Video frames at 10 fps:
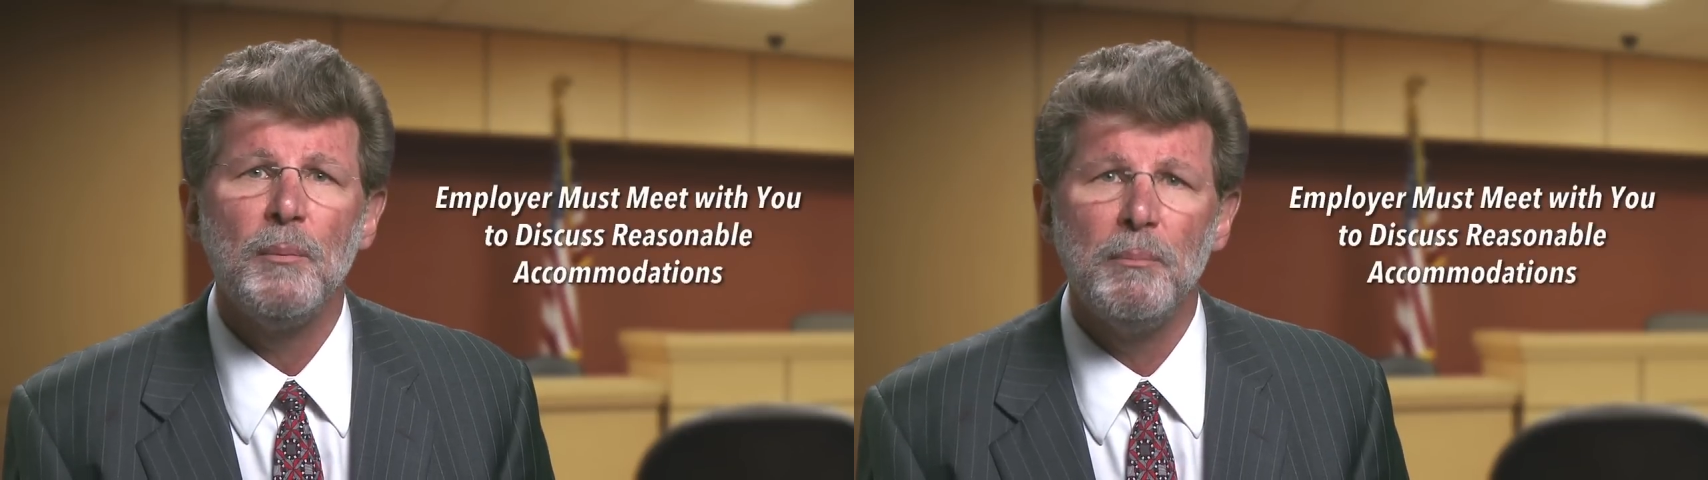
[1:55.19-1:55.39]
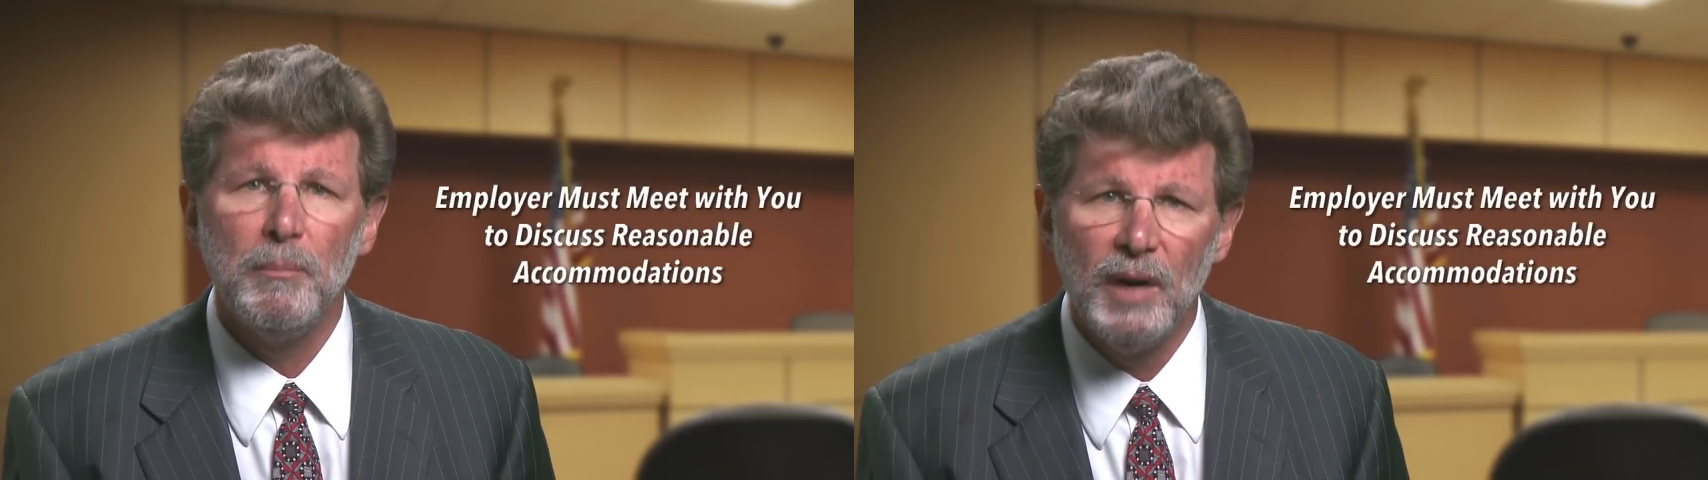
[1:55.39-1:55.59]

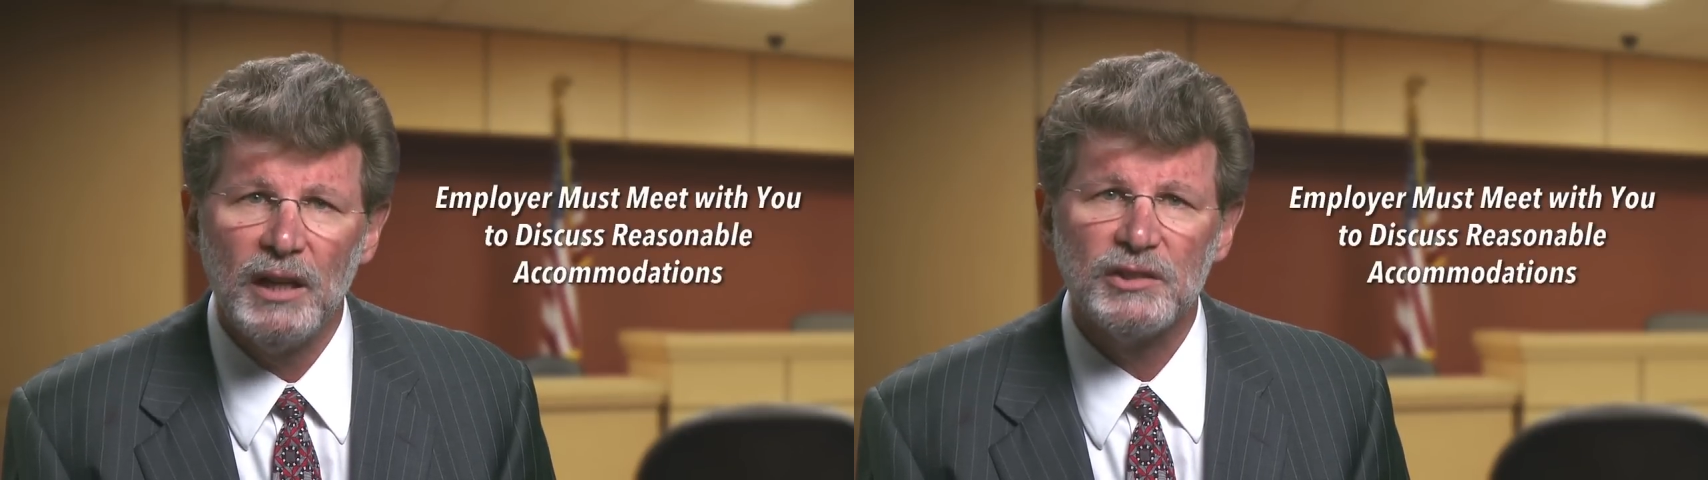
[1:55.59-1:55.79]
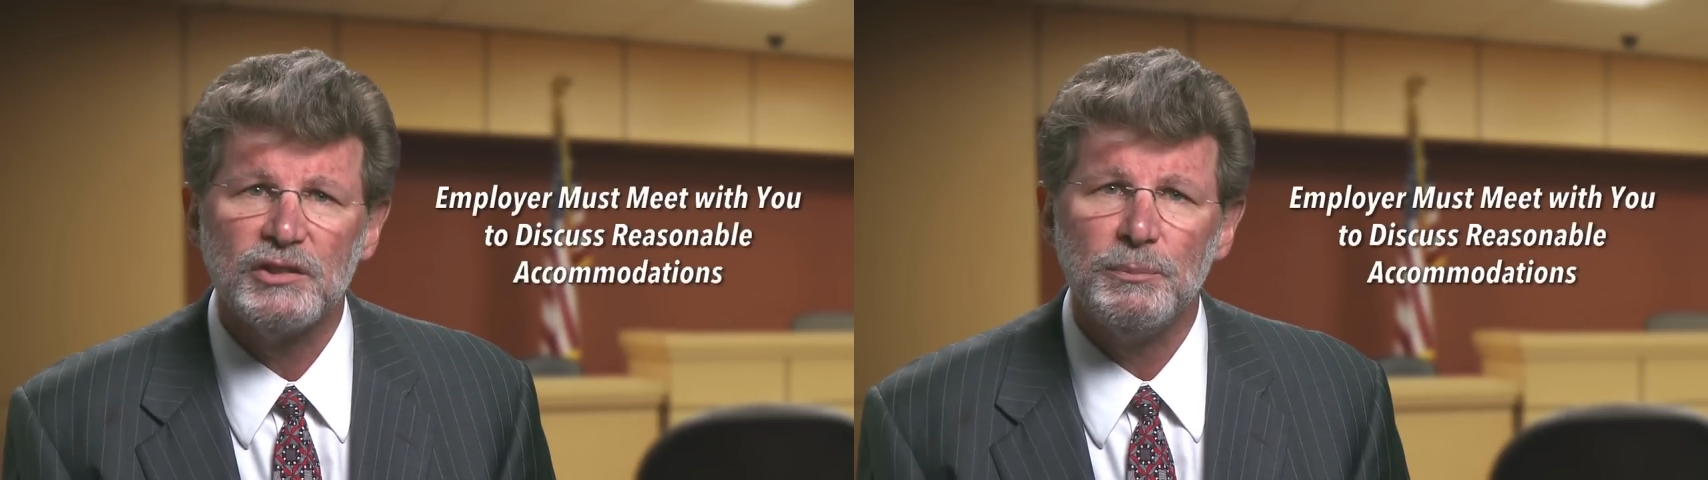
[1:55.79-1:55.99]

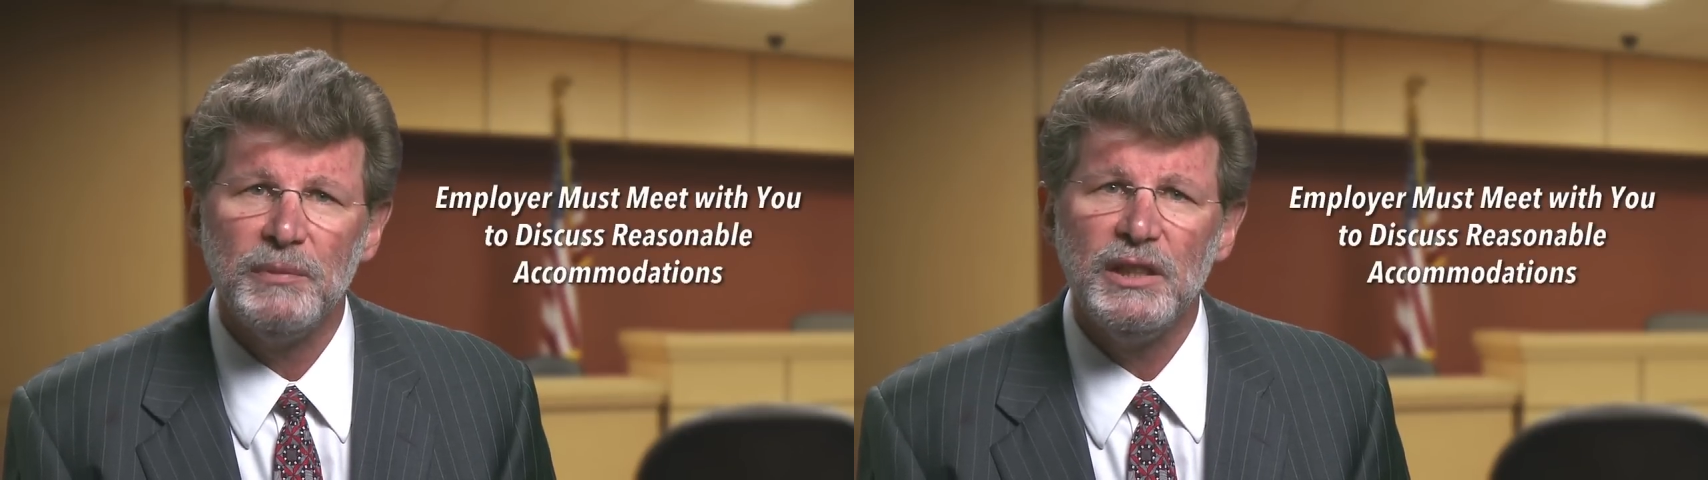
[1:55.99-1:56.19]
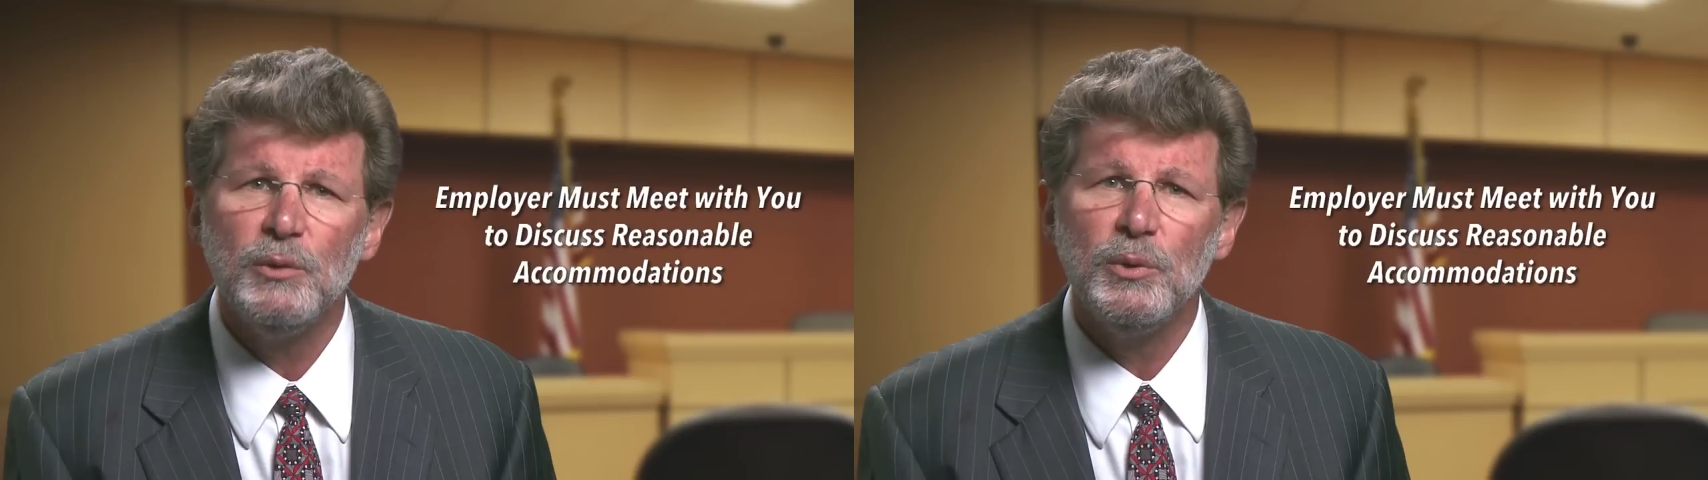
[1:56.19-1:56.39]
must
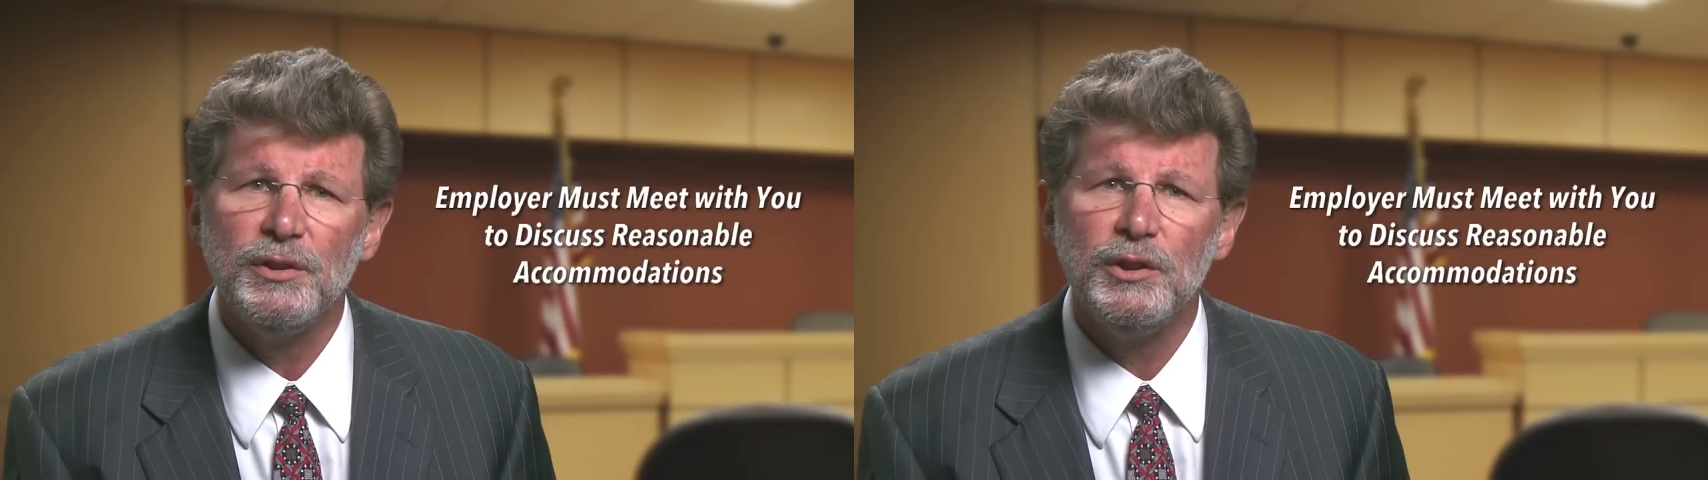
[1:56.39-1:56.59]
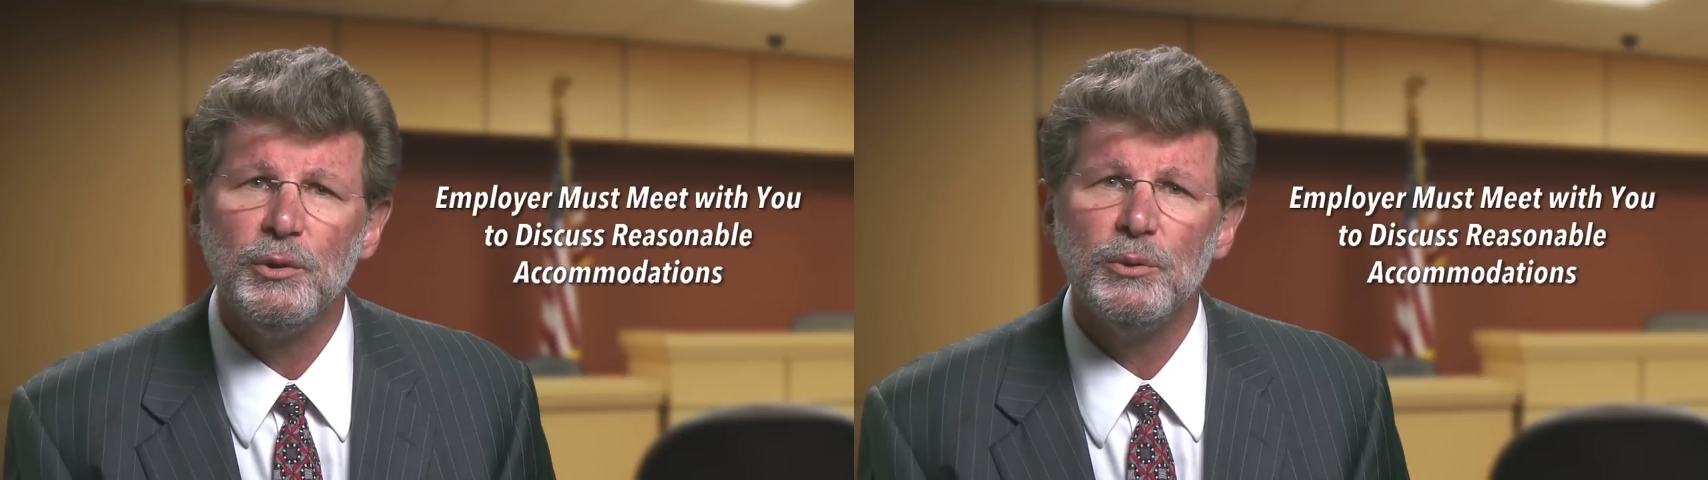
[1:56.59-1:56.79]
meet
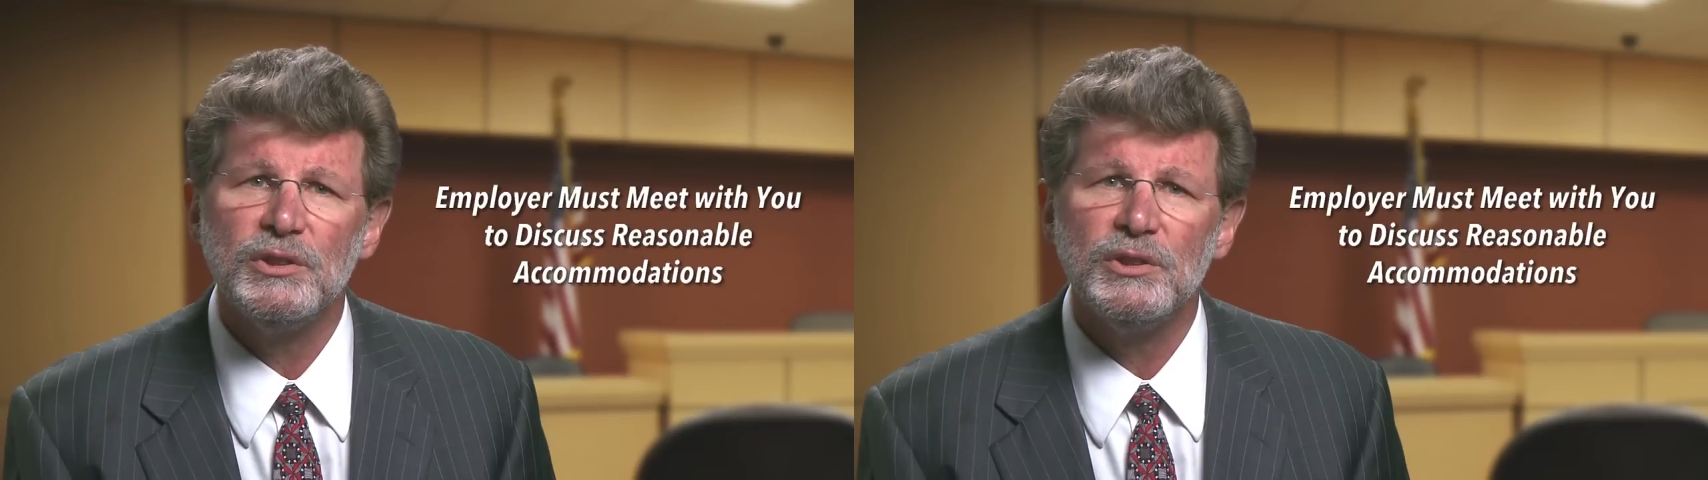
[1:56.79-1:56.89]
with you